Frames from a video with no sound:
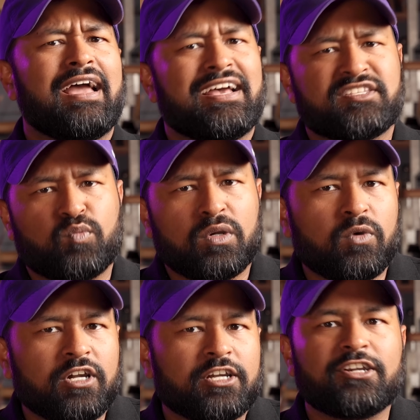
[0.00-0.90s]
As a
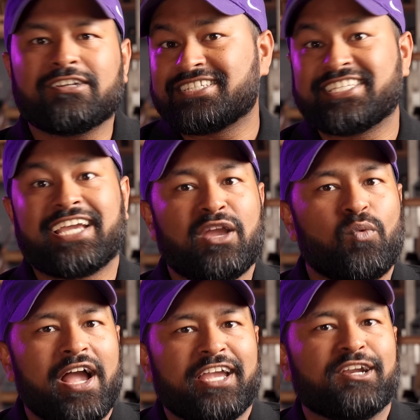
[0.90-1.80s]
woodworker,
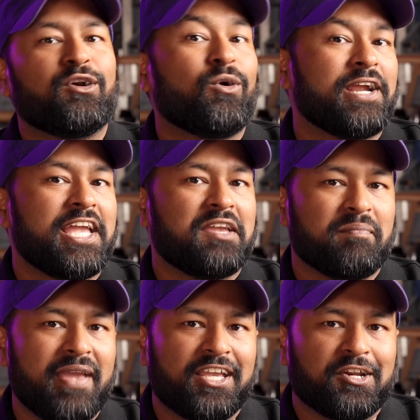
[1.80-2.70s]
DIYer, or a
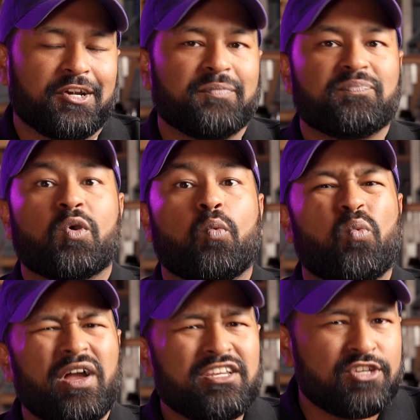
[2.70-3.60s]
maker,
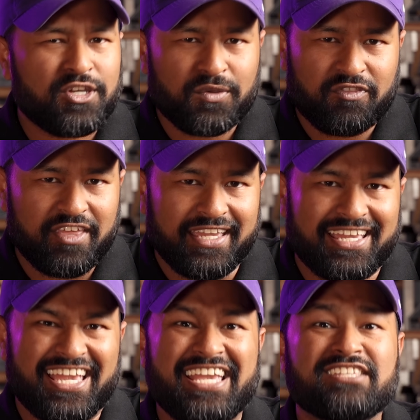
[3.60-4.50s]
what do you
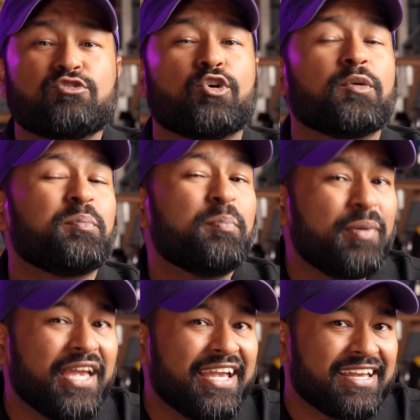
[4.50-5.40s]
think is your
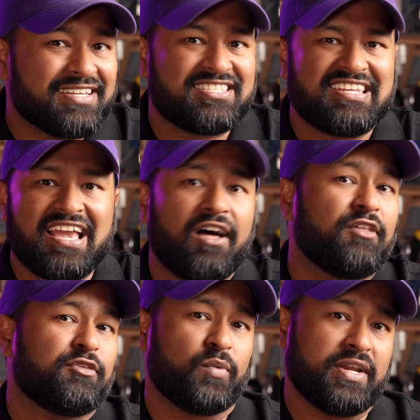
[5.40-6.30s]
biggest
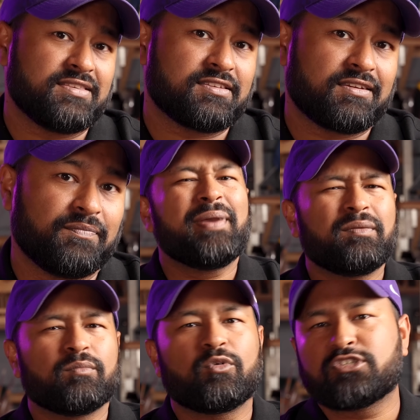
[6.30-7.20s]
health risk? I
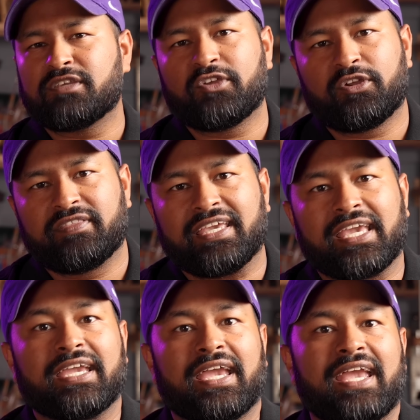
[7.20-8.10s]
bet most of you are
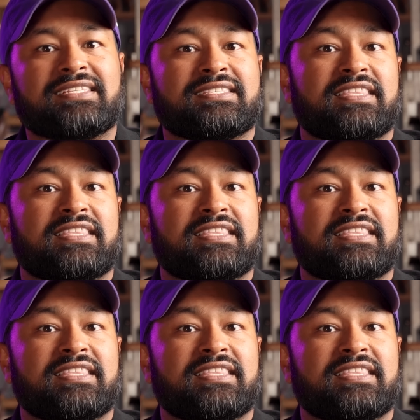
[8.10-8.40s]
thinking it's